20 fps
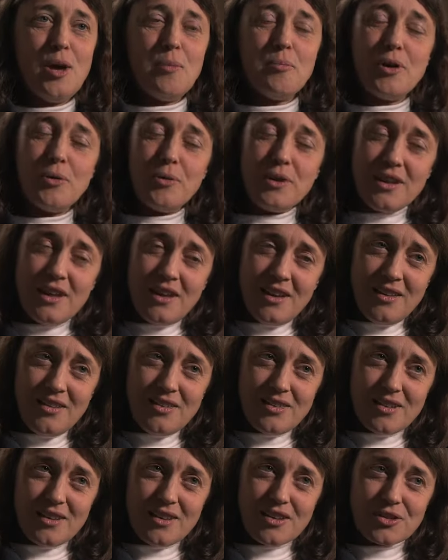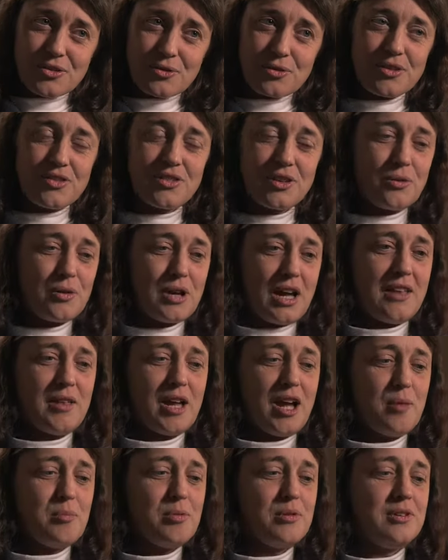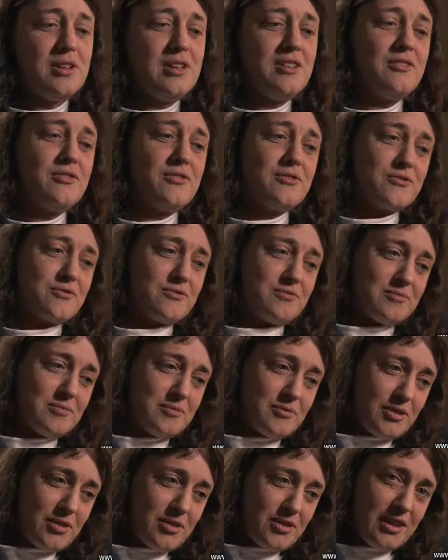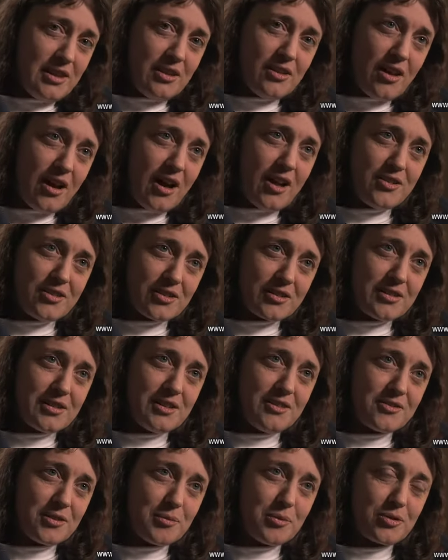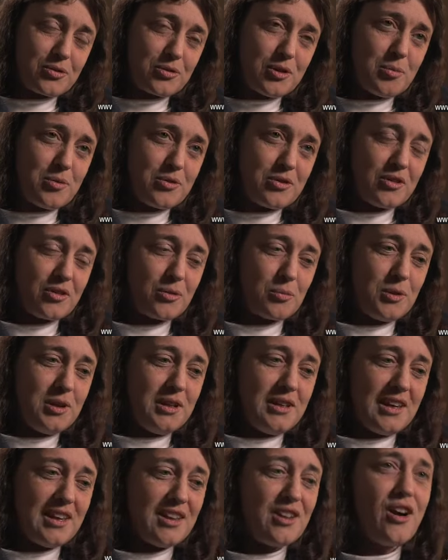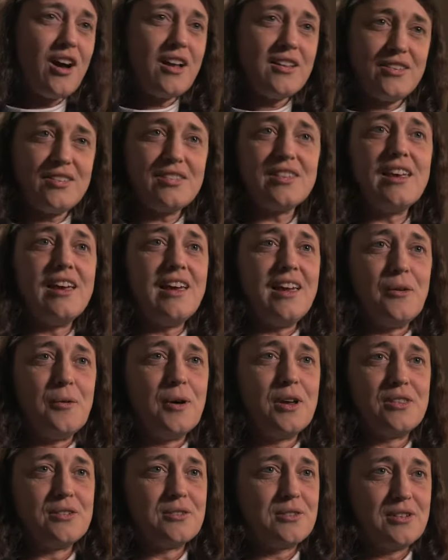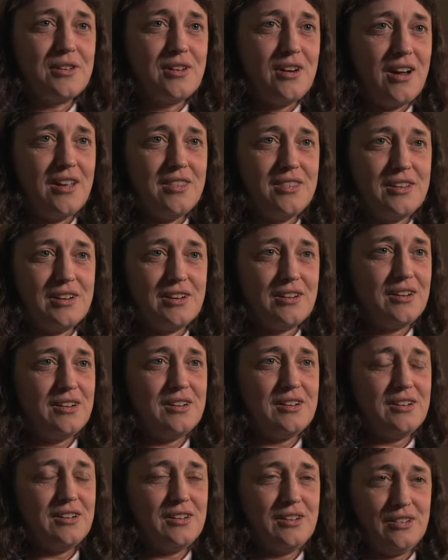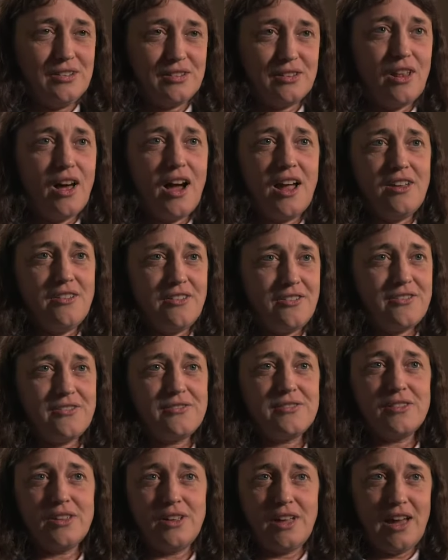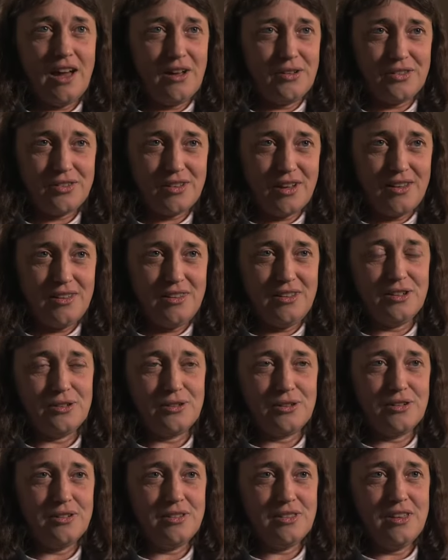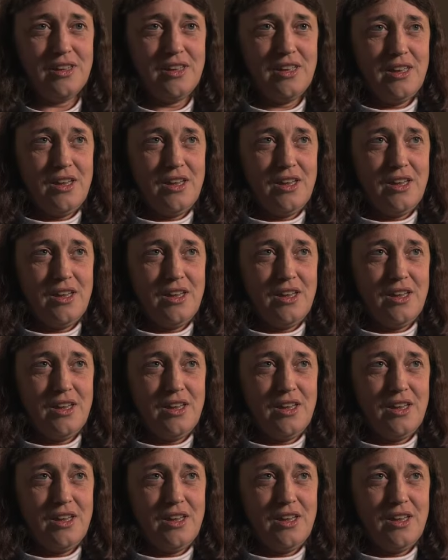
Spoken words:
But we can say, as so I believe theologically from scriptures, we cannot say whether or not there is life outside the earth,